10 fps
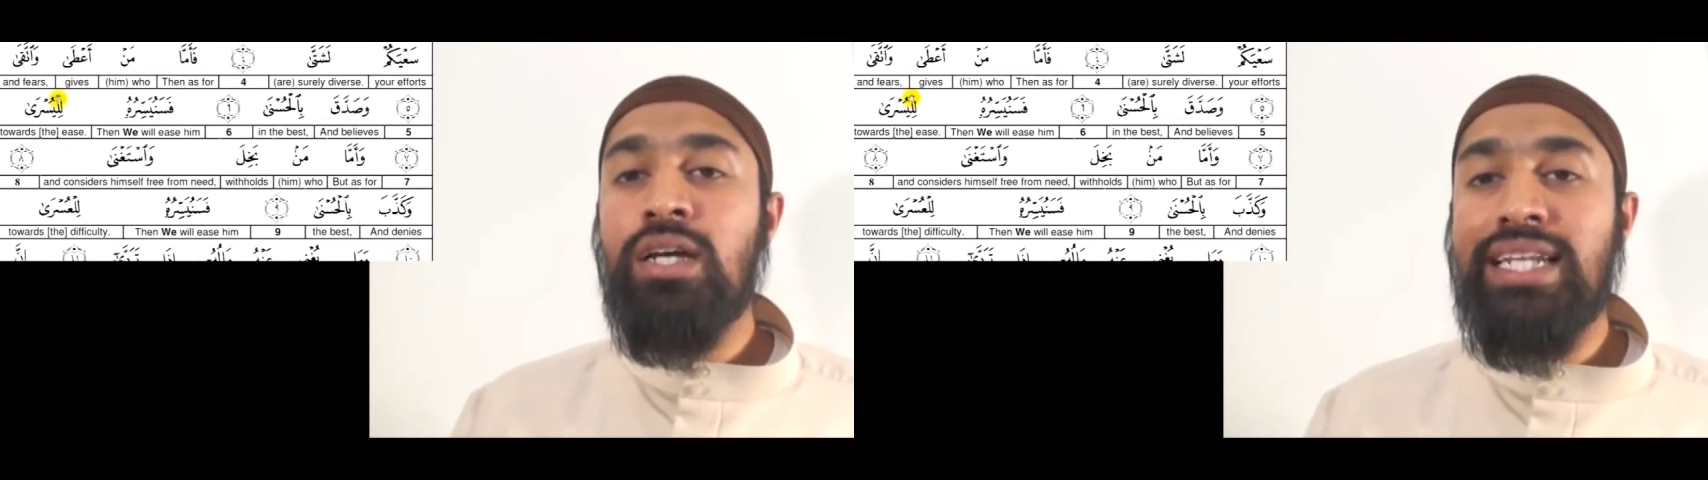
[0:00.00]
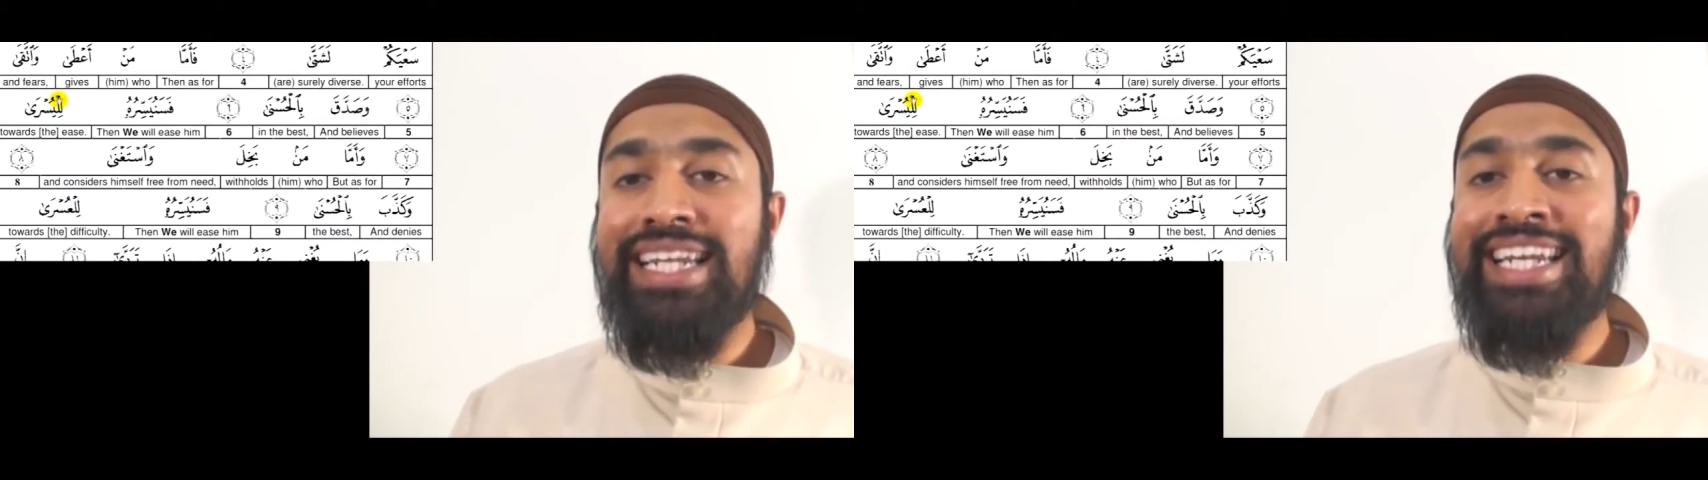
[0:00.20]

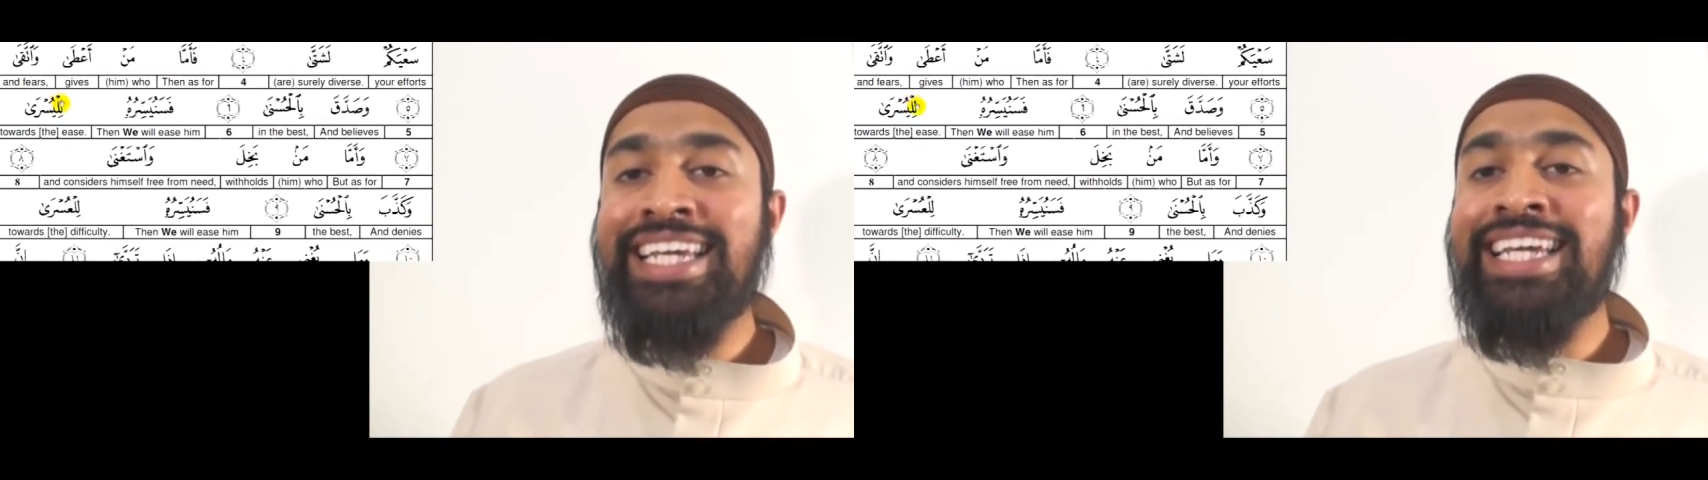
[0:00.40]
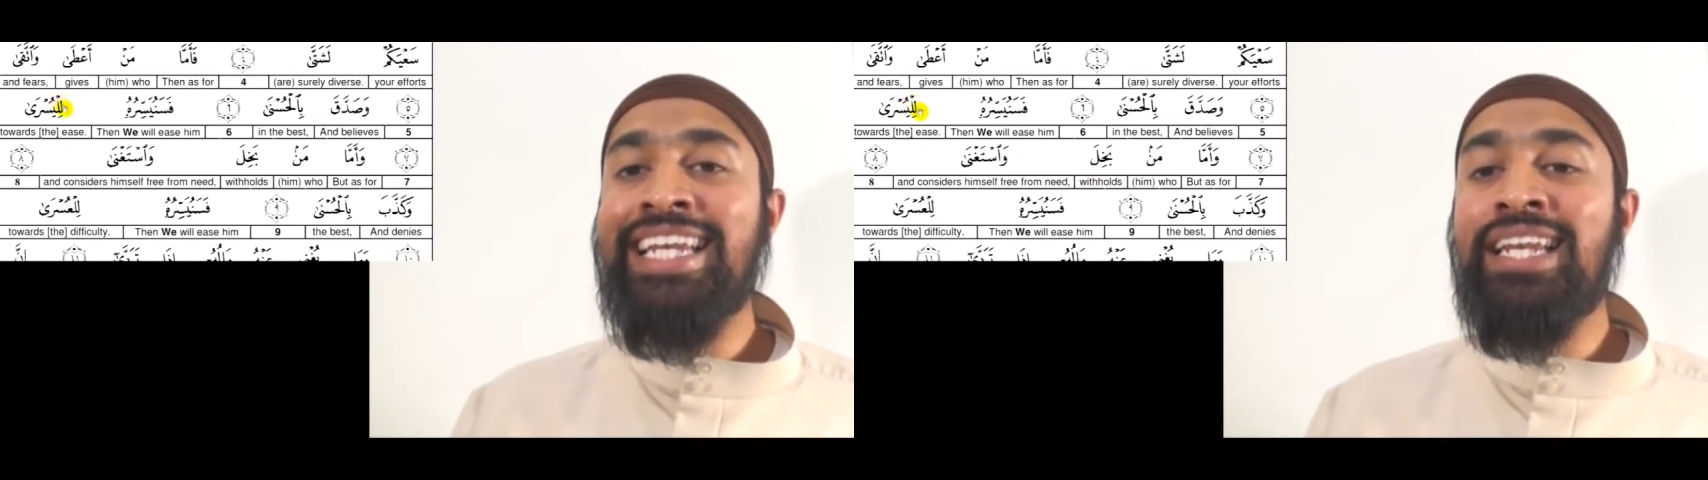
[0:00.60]

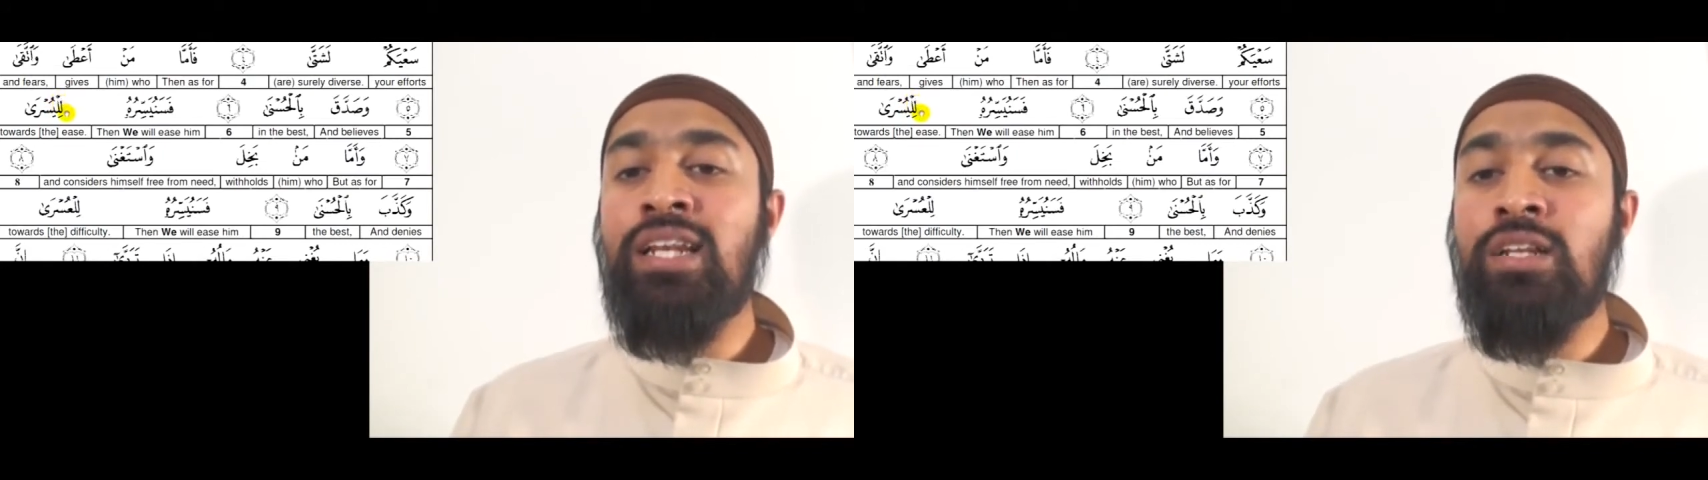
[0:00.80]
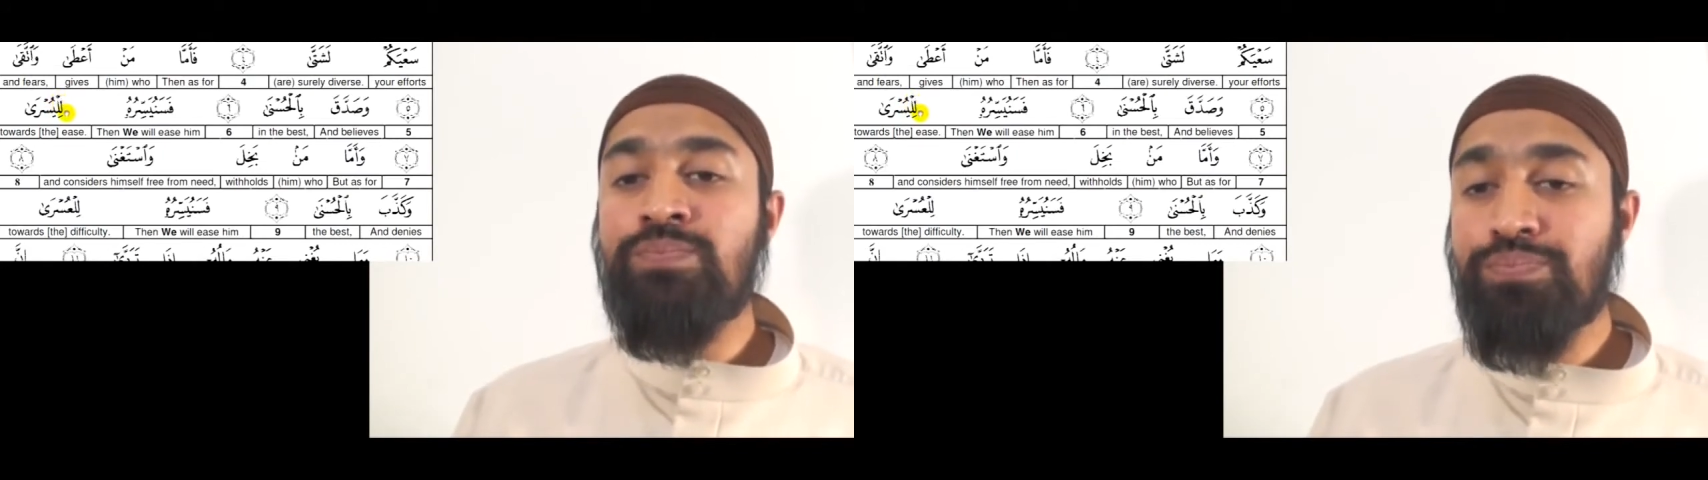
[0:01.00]

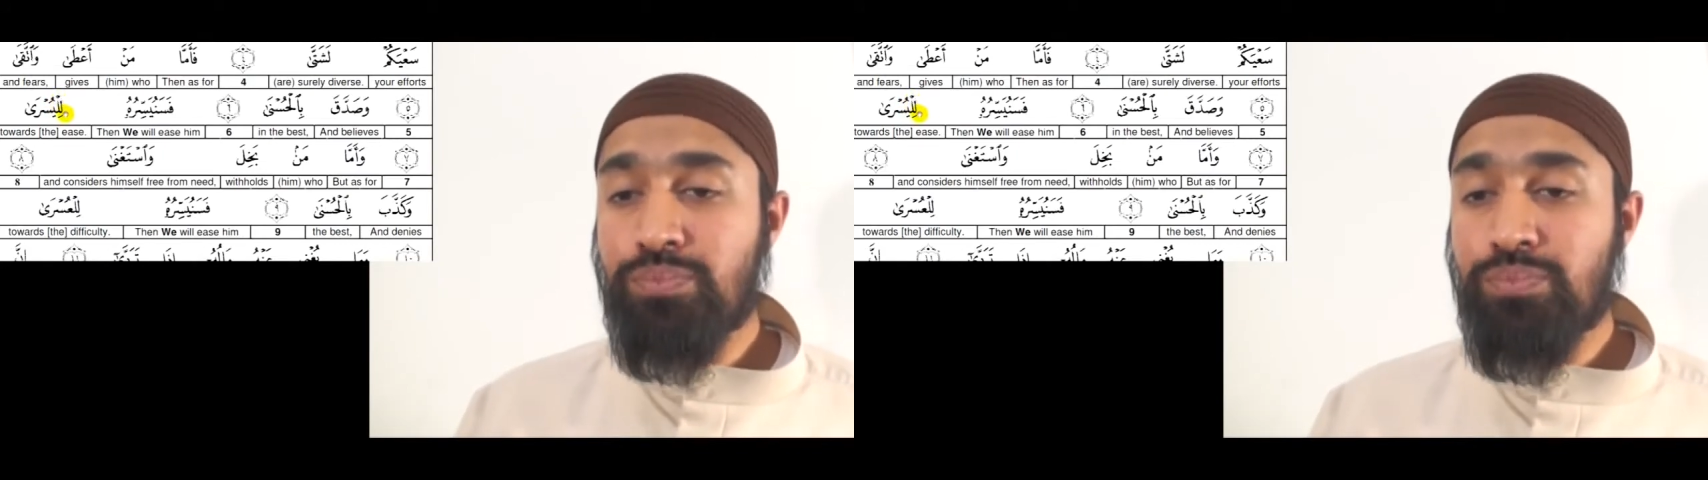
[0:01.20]
Lil.